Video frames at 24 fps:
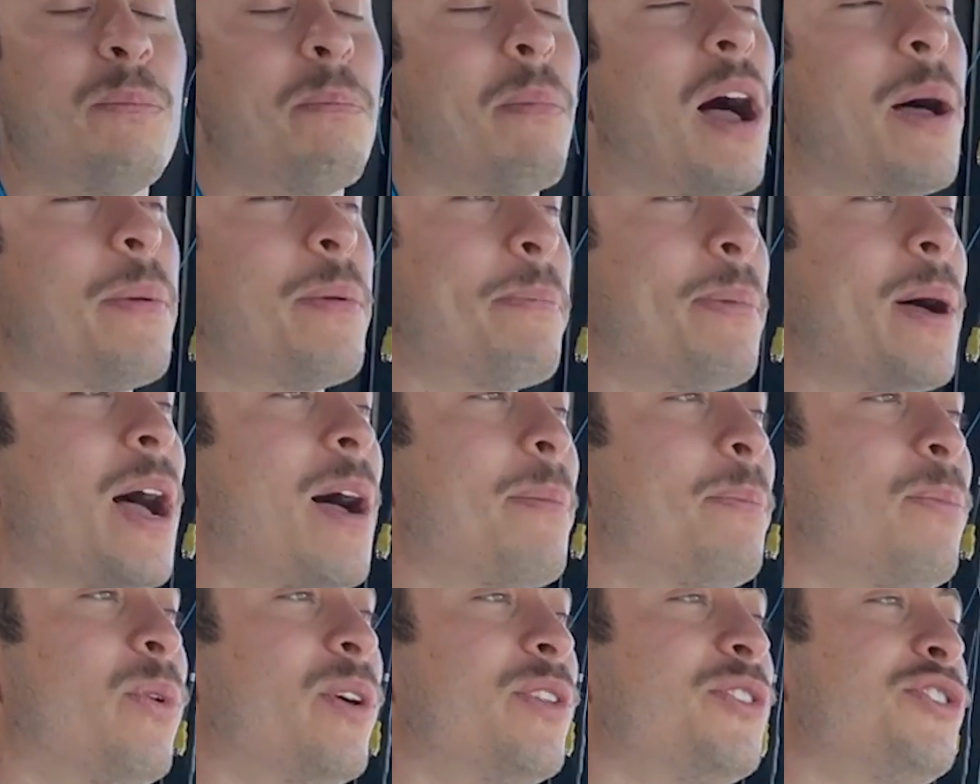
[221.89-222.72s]
Mom and
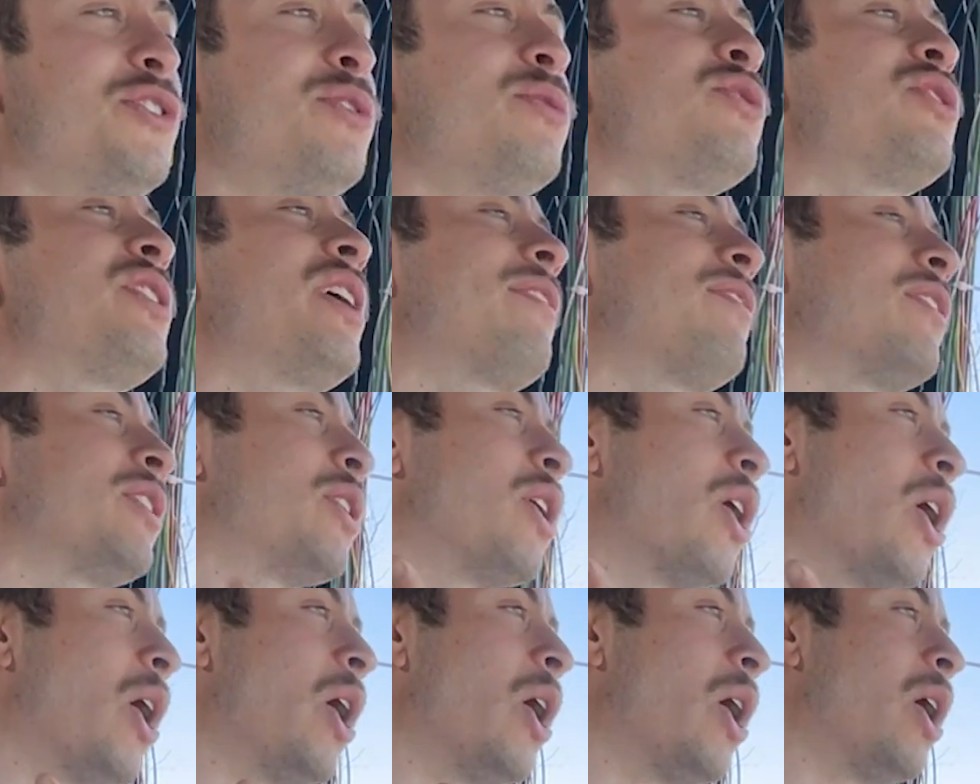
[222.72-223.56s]
pop ones, you usually have to
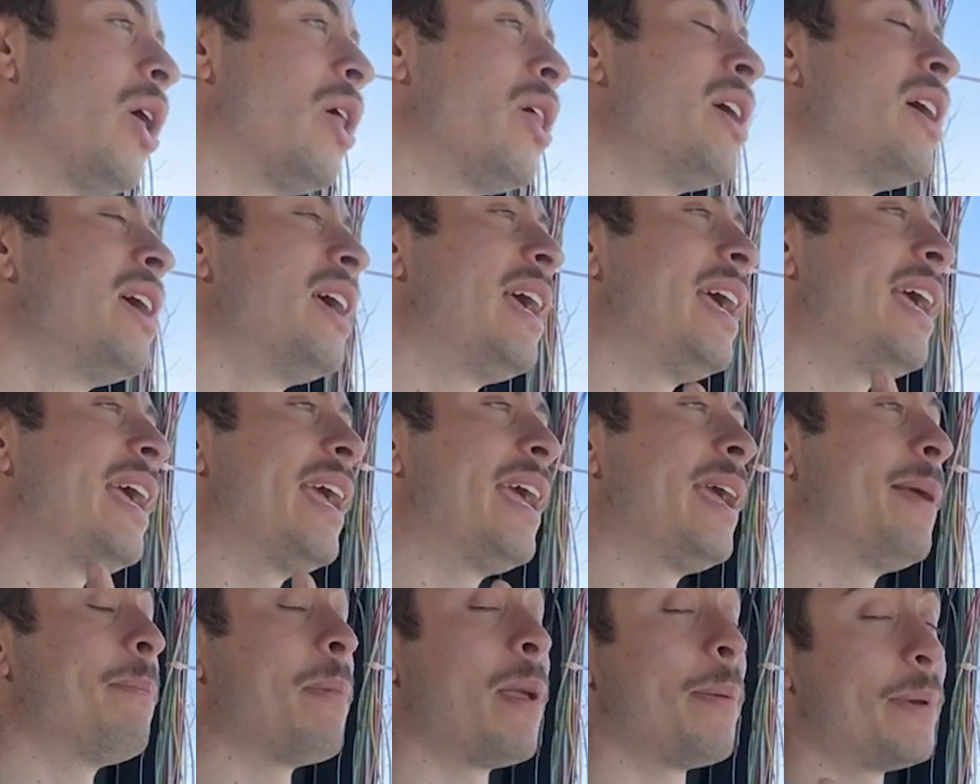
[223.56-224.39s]
call
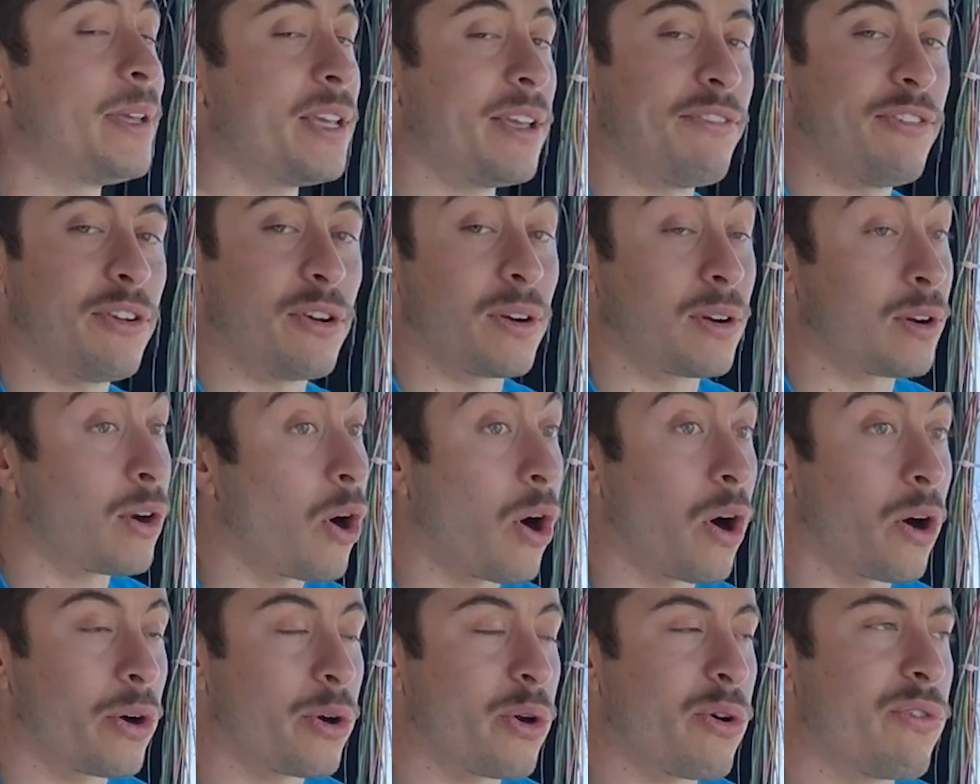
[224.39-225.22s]
and maybe give your
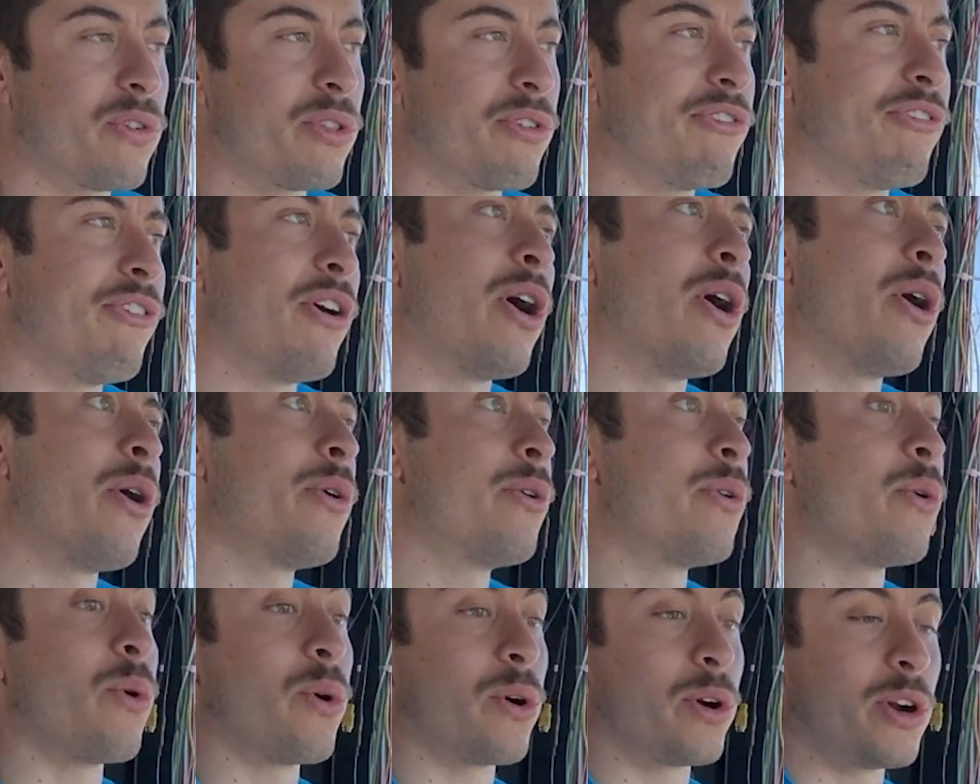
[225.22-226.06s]
card over the phone
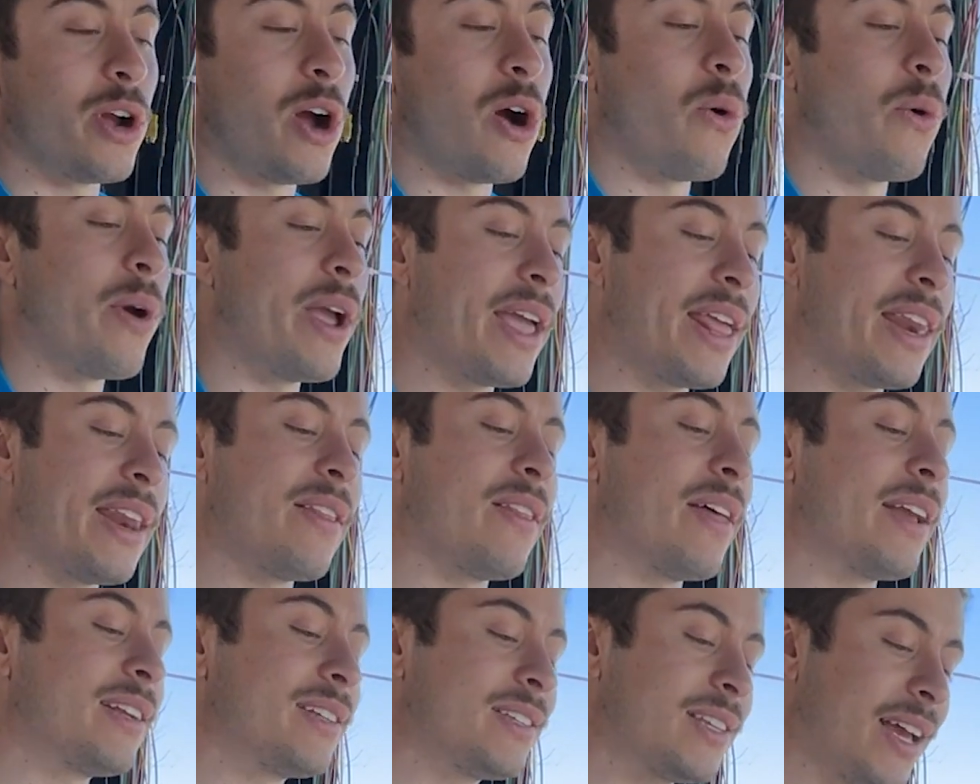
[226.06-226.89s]
or go in and
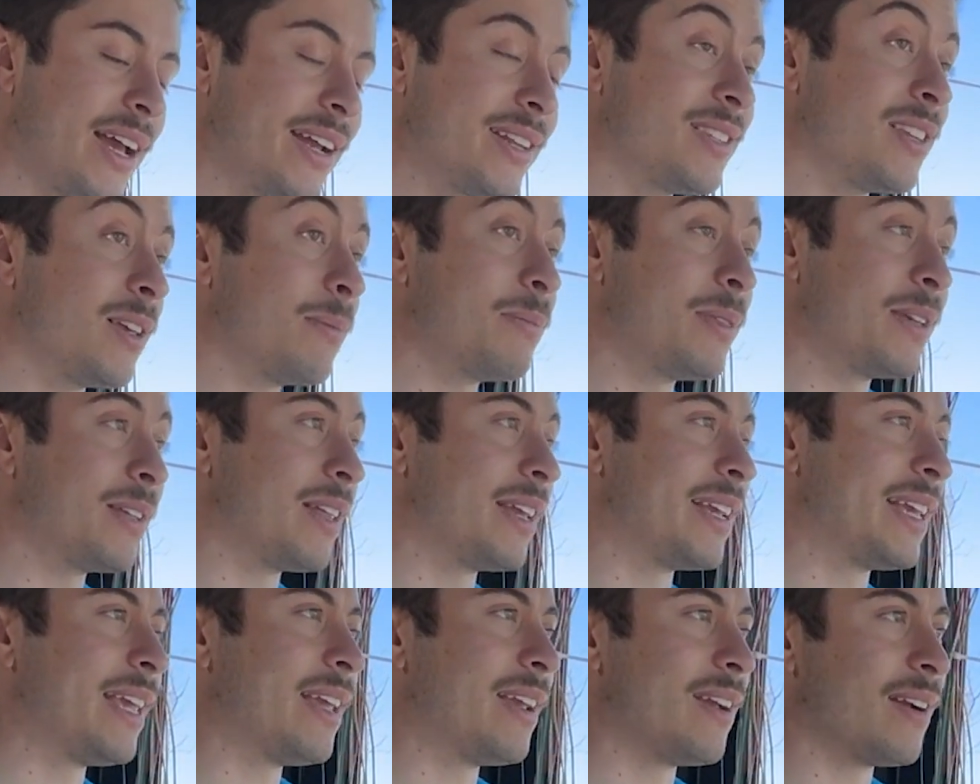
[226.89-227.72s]
like sign something.
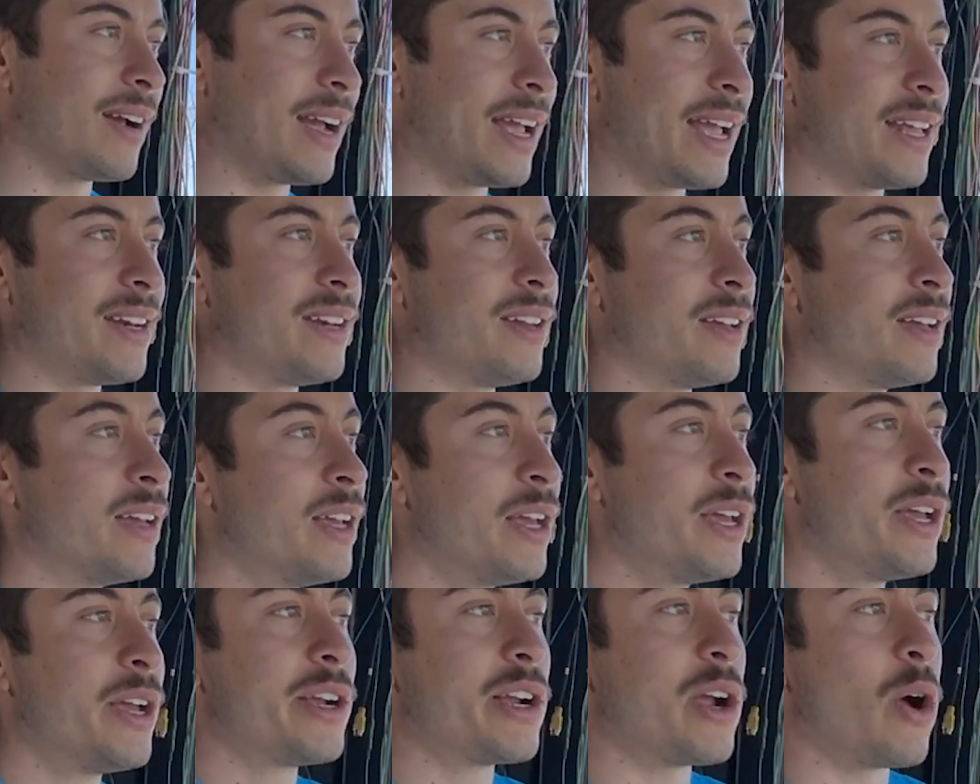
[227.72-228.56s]
Like here, I had to
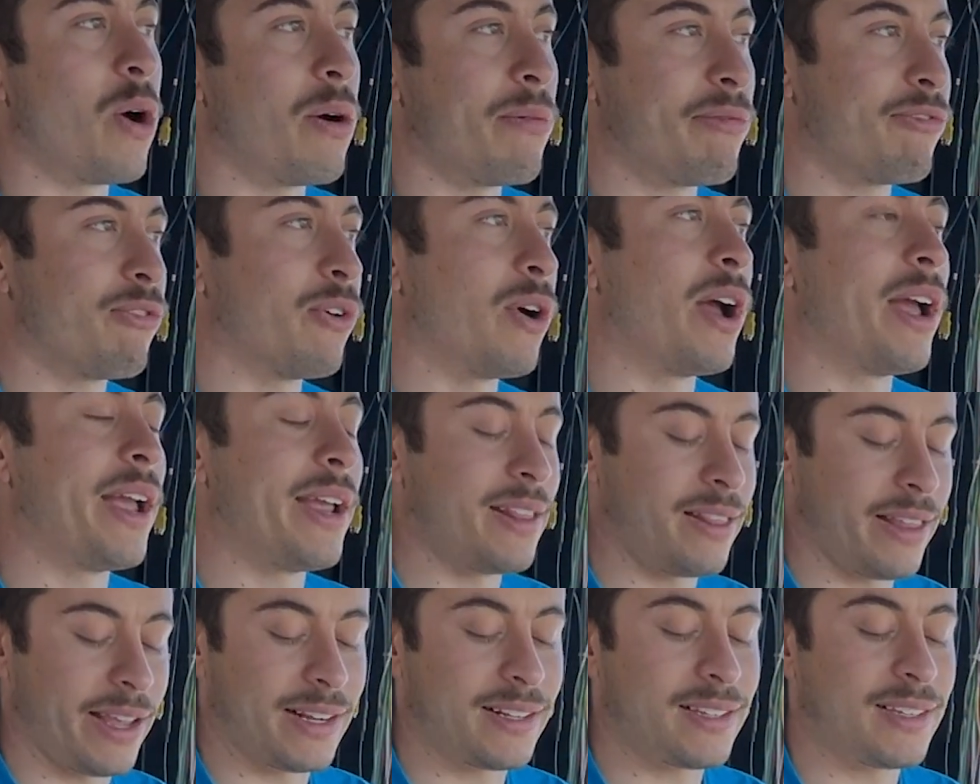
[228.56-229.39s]
go up front
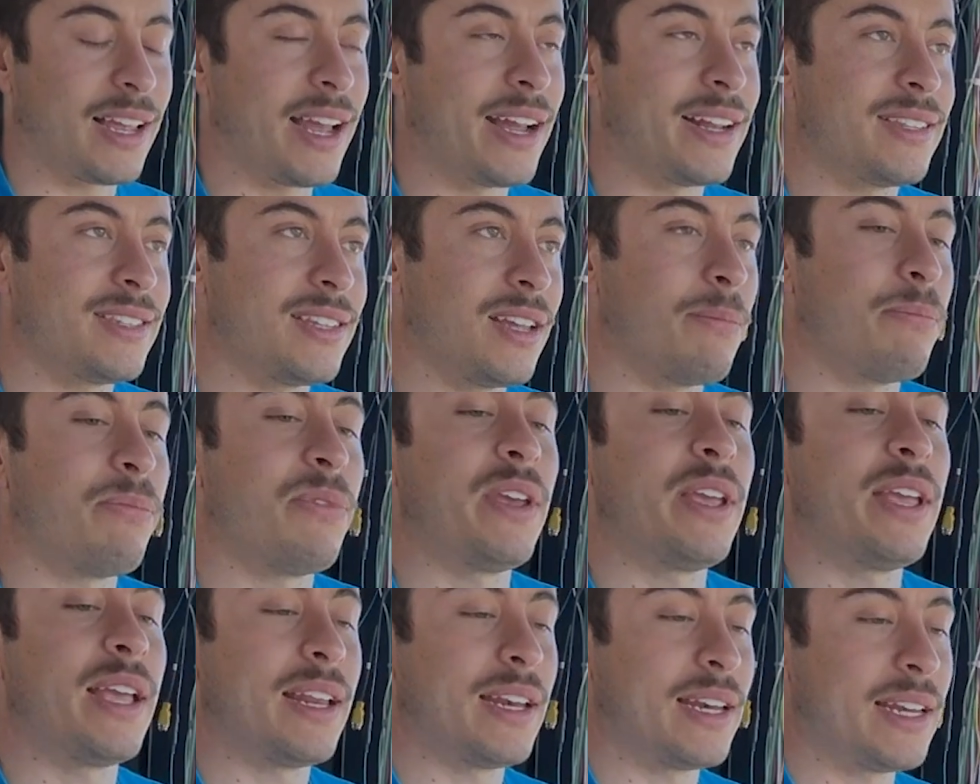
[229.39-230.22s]
and like sign
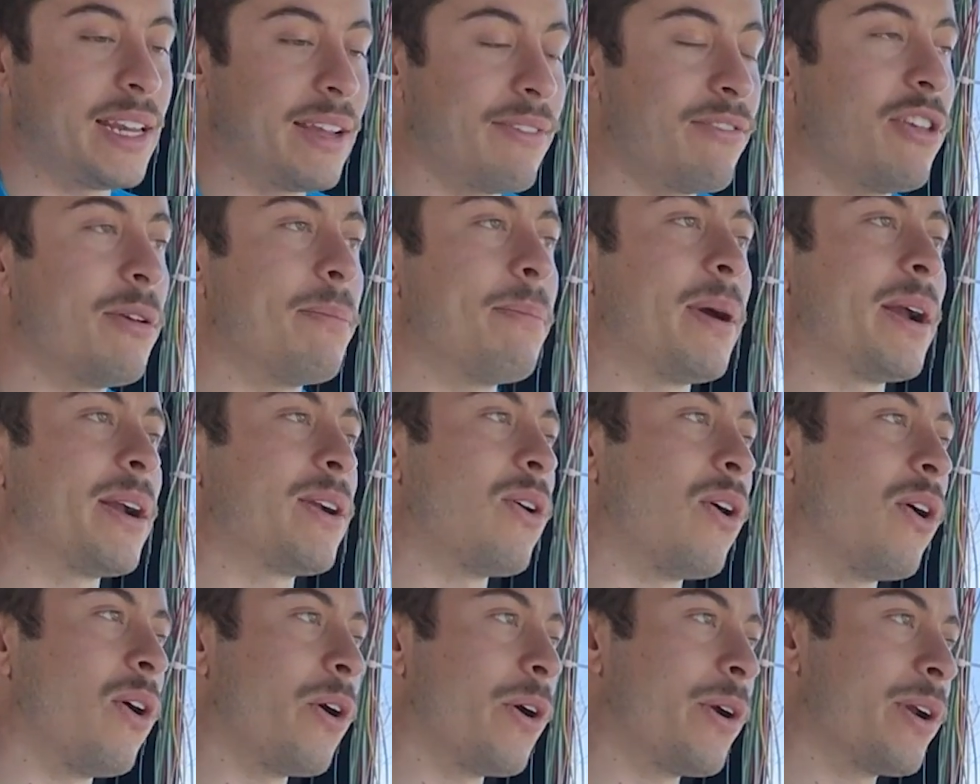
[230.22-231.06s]
something. I had to give them my
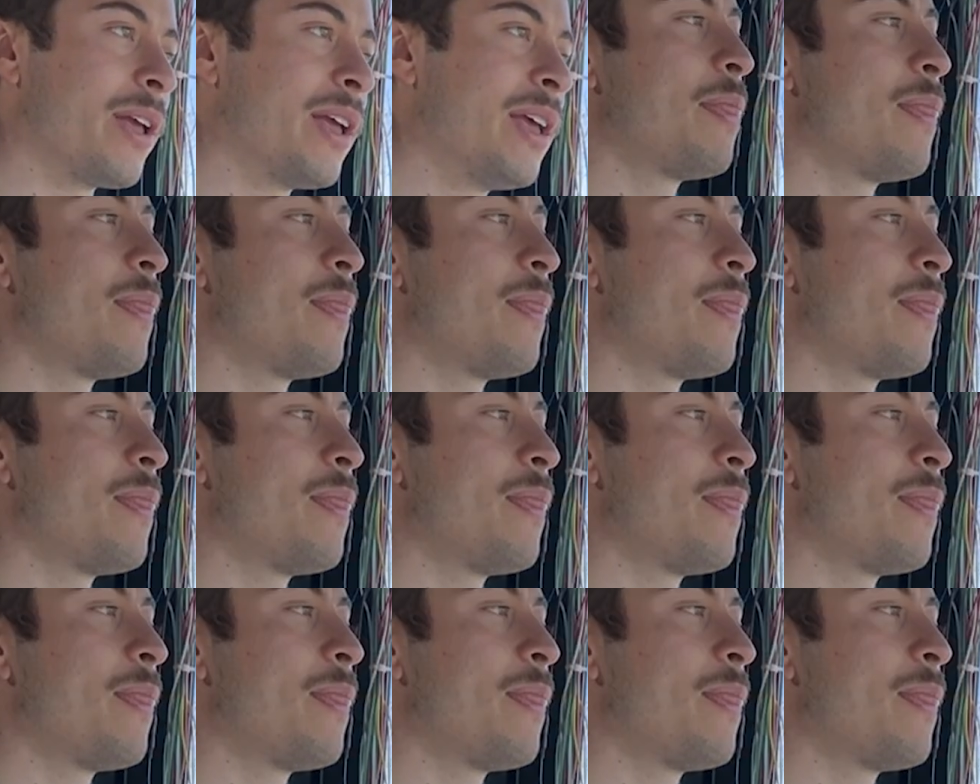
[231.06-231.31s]
card.